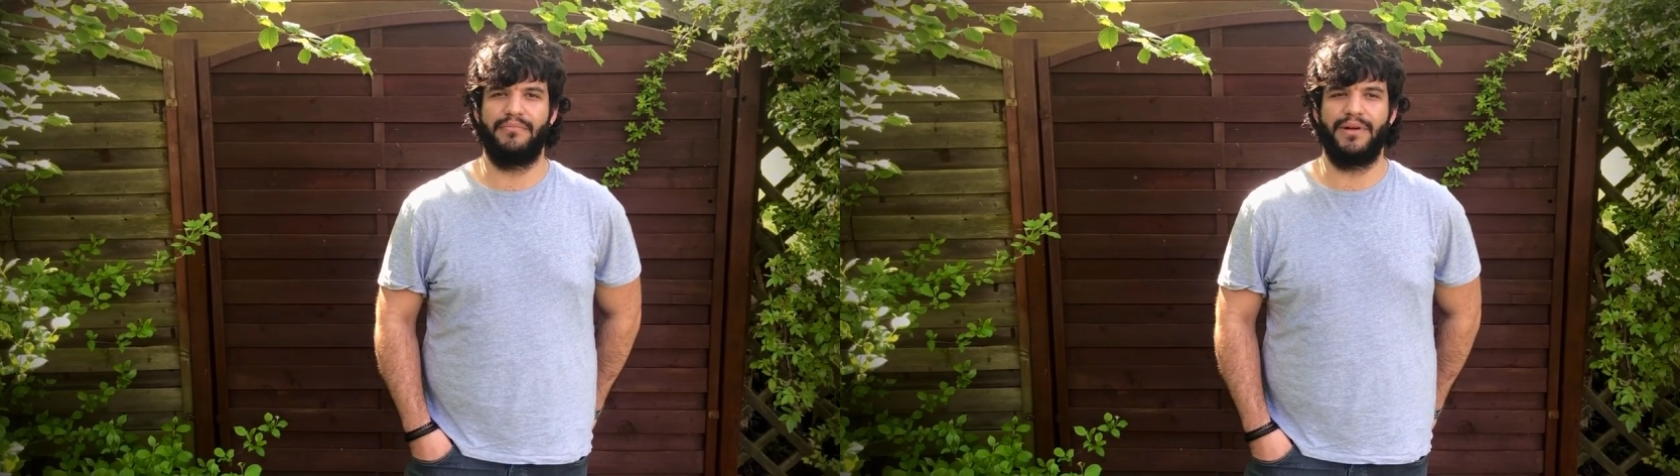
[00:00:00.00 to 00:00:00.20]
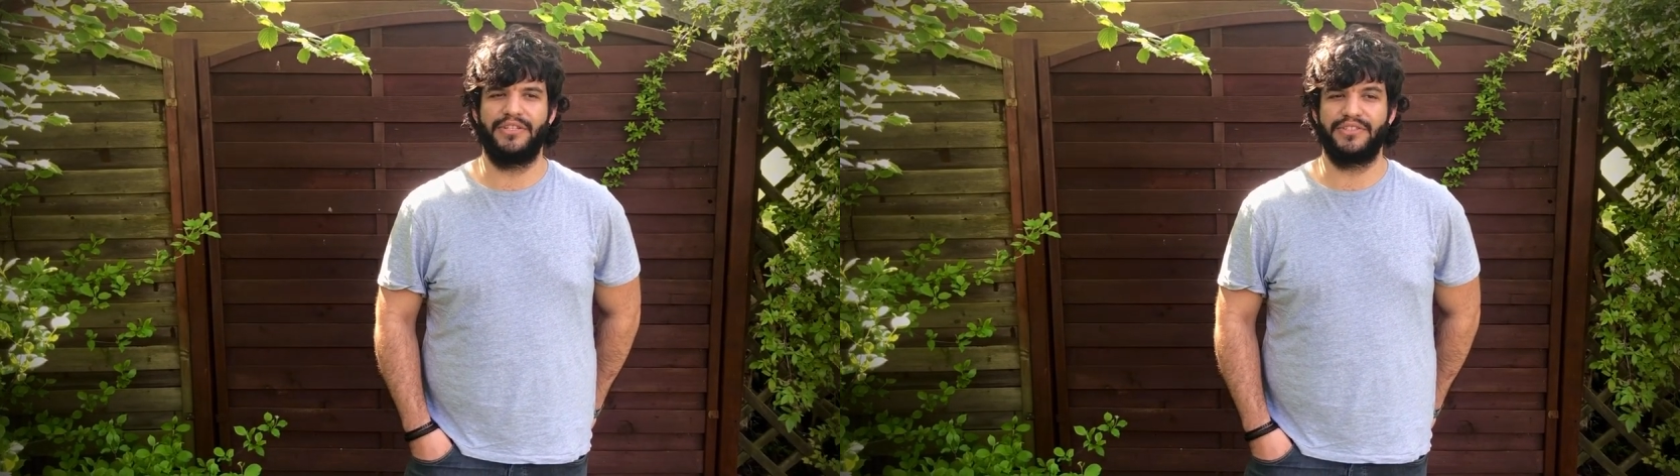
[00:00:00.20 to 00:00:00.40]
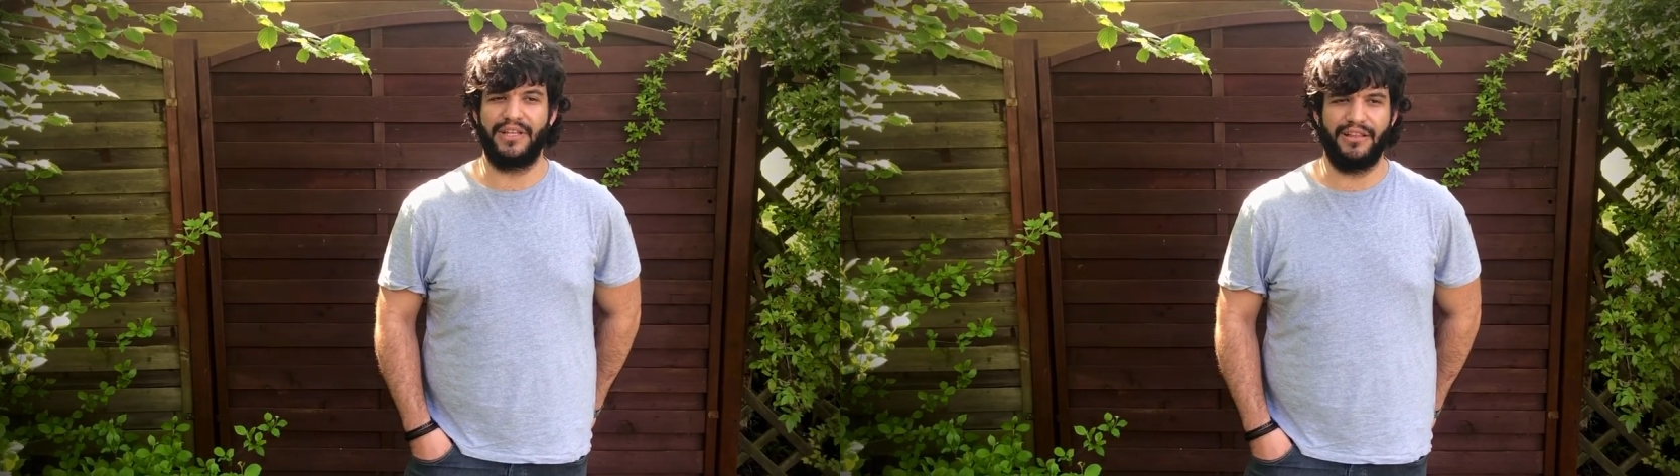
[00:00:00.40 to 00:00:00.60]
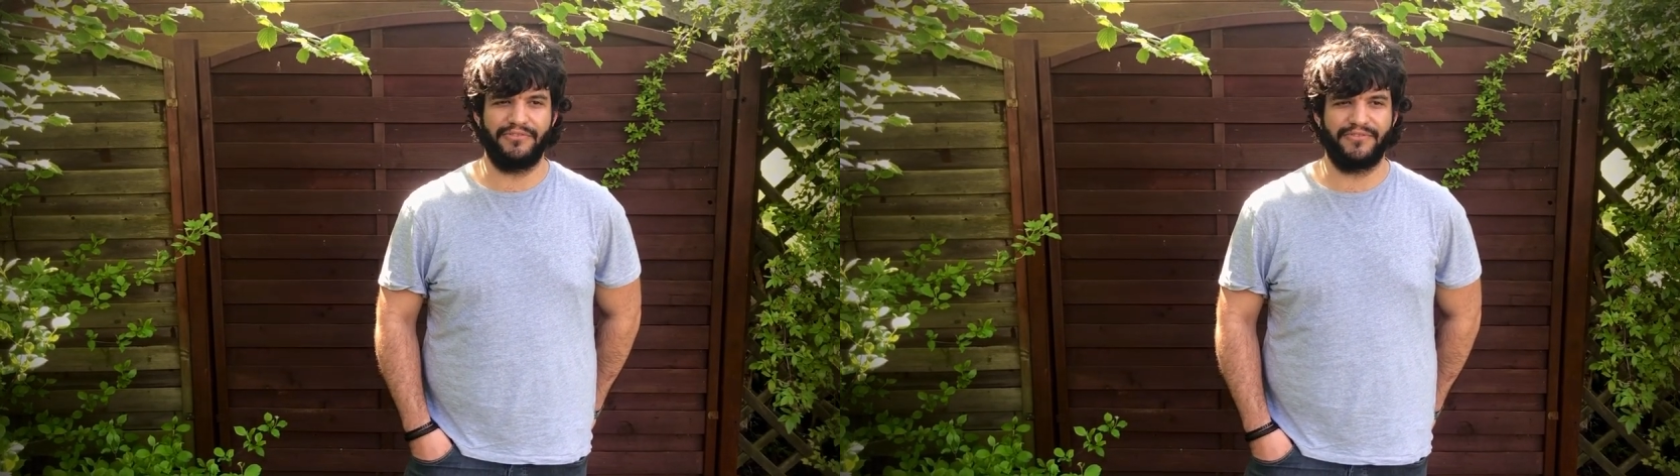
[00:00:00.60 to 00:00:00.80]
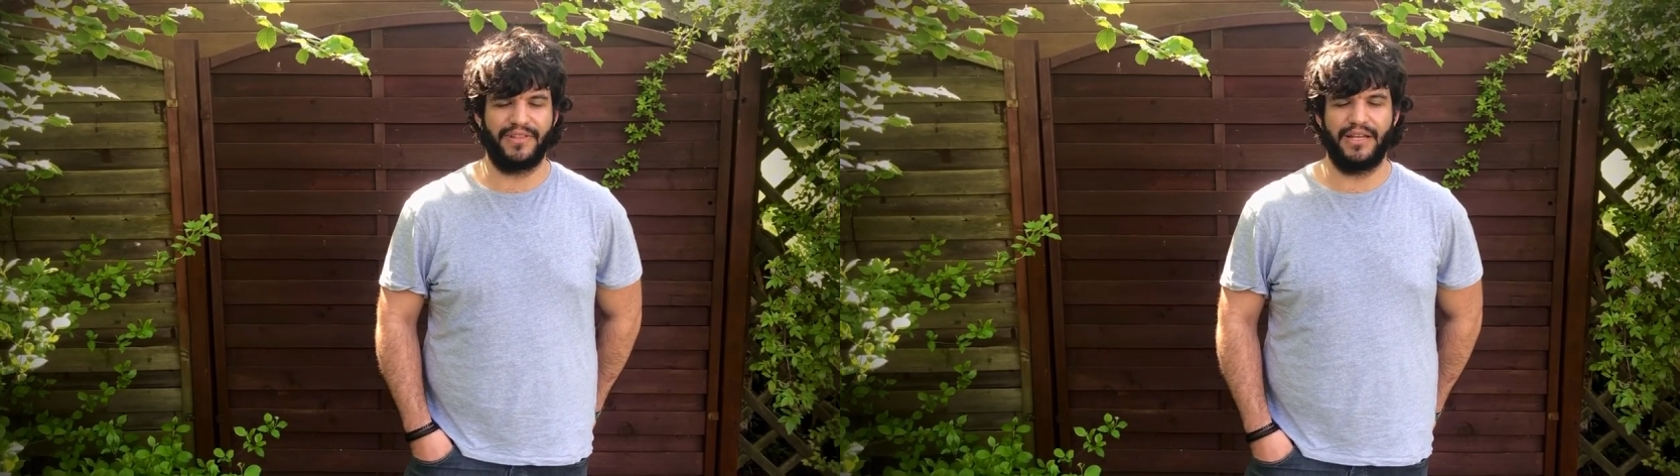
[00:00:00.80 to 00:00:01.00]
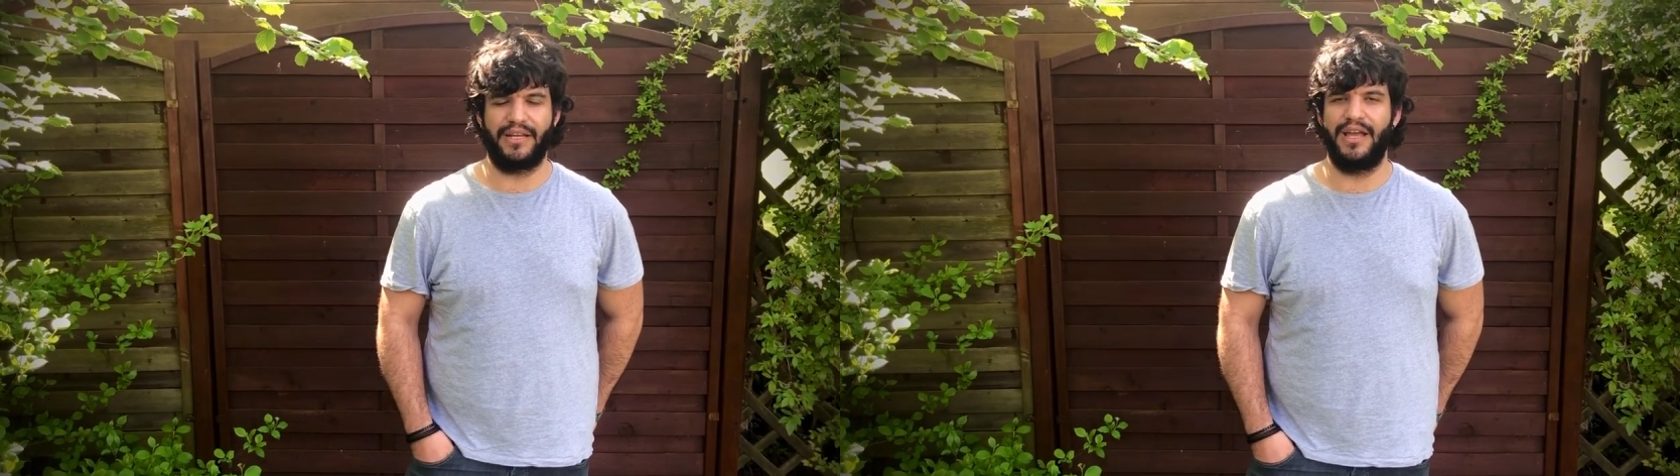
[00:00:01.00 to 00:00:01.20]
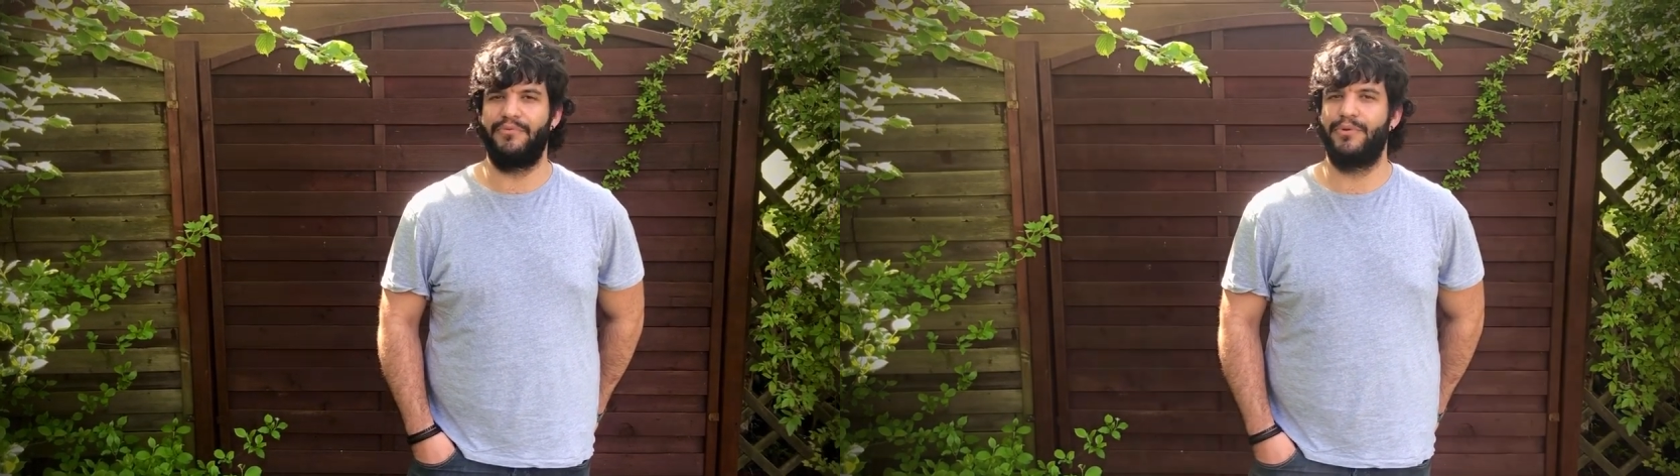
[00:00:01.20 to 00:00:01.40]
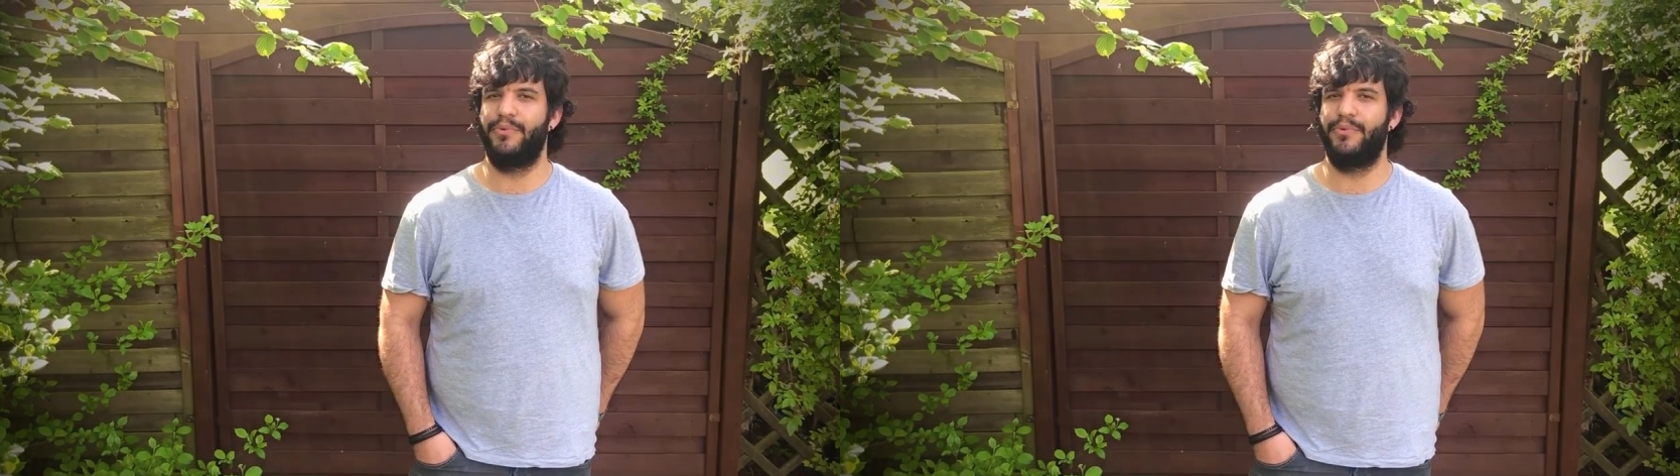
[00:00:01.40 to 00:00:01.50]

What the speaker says: myself like every